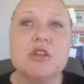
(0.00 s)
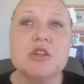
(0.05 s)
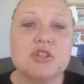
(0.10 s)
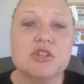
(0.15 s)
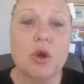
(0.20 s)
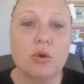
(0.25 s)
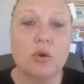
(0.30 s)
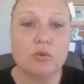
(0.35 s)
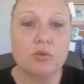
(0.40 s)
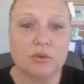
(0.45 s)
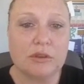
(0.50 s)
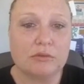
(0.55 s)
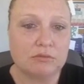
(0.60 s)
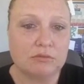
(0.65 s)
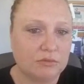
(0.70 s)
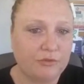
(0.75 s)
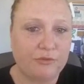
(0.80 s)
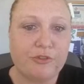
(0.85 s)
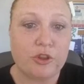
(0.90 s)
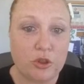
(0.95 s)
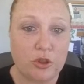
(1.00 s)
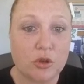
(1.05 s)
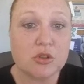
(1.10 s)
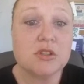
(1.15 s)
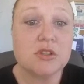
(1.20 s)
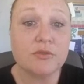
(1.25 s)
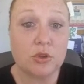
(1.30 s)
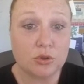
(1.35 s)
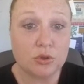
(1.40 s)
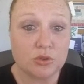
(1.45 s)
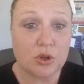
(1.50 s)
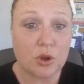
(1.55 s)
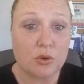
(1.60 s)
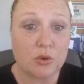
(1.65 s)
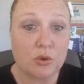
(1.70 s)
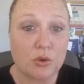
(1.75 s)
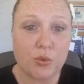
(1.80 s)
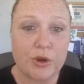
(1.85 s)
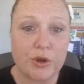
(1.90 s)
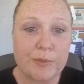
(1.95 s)
So for those of you who
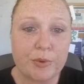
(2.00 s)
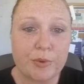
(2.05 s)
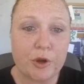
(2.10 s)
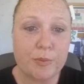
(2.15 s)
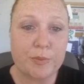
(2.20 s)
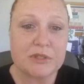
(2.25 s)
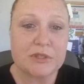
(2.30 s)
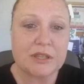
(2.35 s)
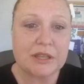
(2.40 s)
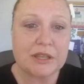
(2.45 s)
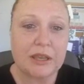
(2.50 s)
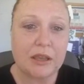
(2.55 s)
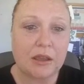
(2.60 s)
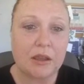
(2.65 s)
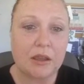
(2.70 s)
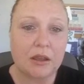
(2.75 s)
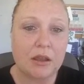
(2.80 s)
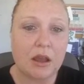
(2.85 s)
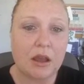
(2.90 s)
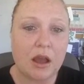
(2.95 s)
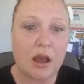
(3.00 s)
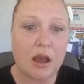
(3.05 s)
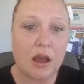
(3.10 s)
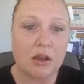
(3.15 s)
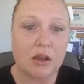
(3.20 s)
don't know, repurposing